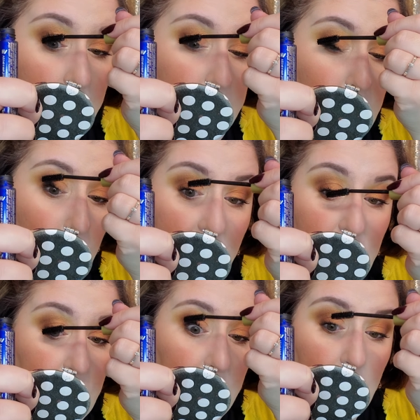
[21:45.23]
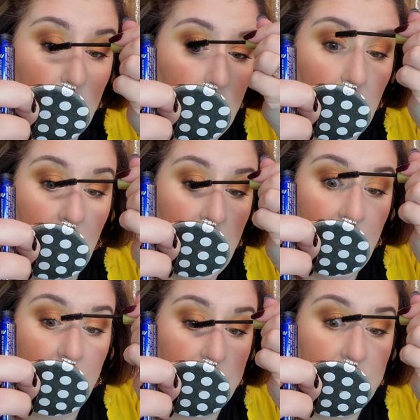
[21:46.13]
directional,
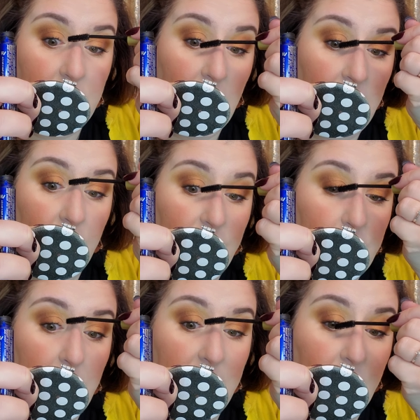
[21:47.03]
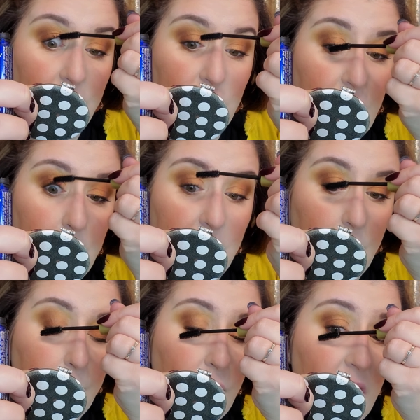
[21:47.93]
and kind of depending on the shape of
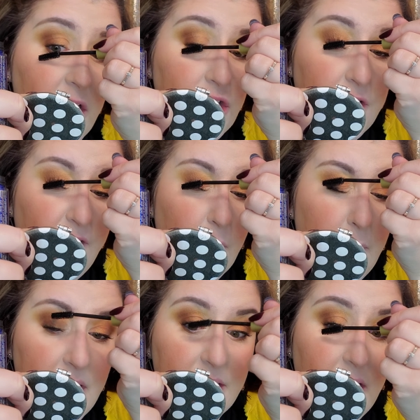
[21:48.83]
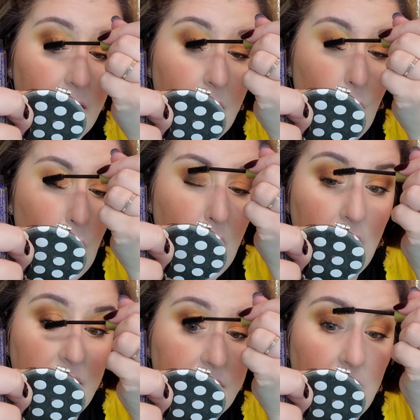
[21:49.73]
the brush of your mascara
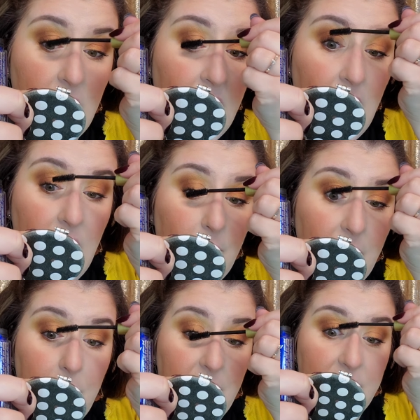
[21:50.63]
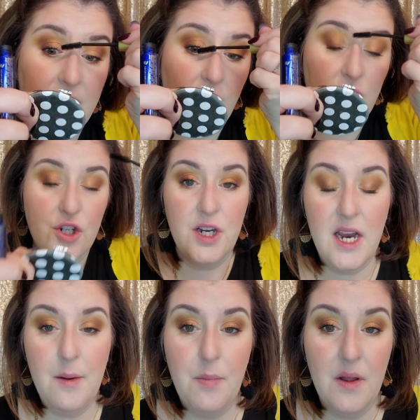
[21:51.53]
wand, it might be a different
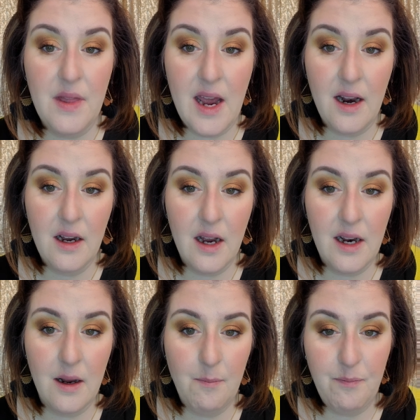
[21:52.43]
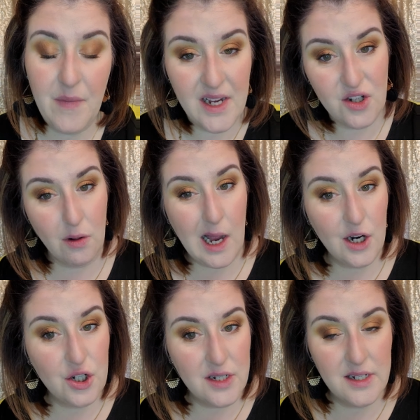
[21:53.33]
shape, and that kind of makes your
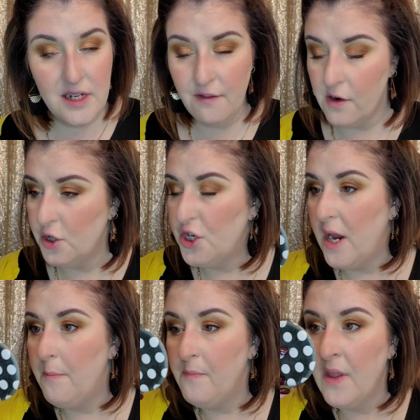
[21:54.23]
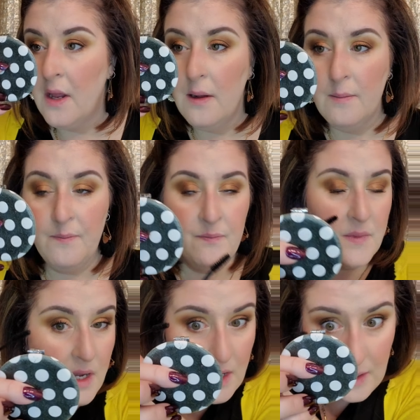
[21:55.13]
lashes a different shape.
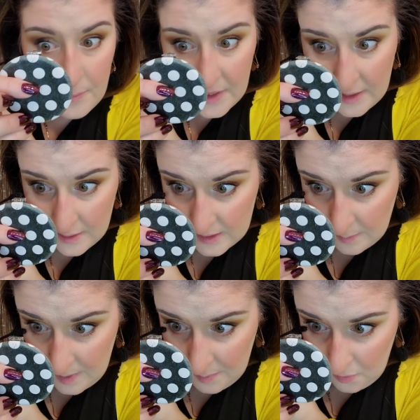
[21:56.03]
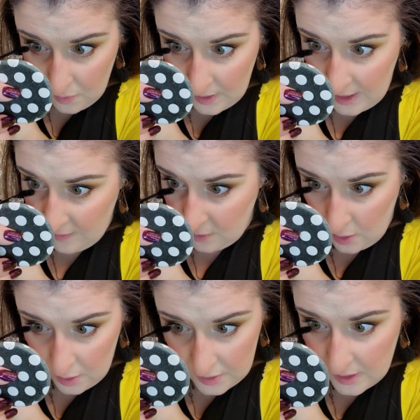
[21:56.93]
But some people really have a
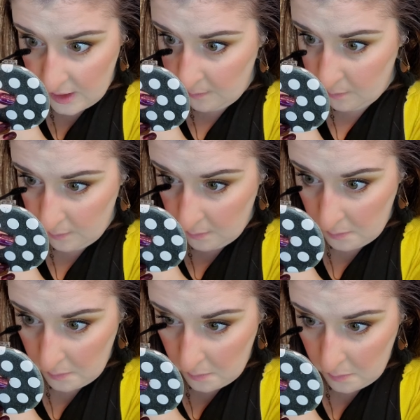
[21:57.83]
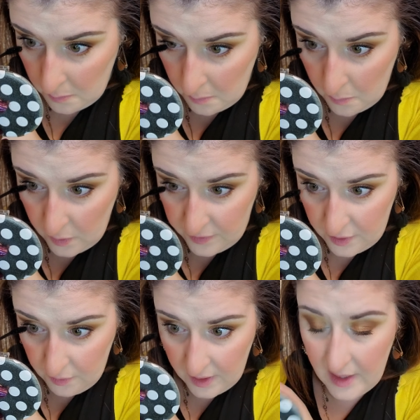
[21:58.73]
hard time with
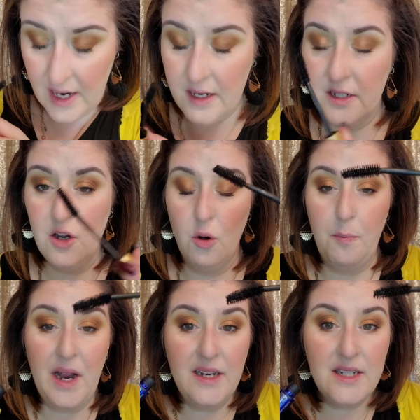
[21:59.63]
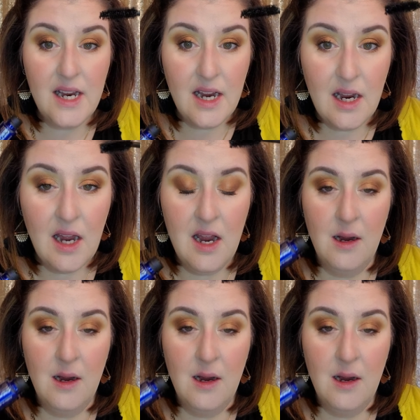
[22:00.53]
doing that. So bending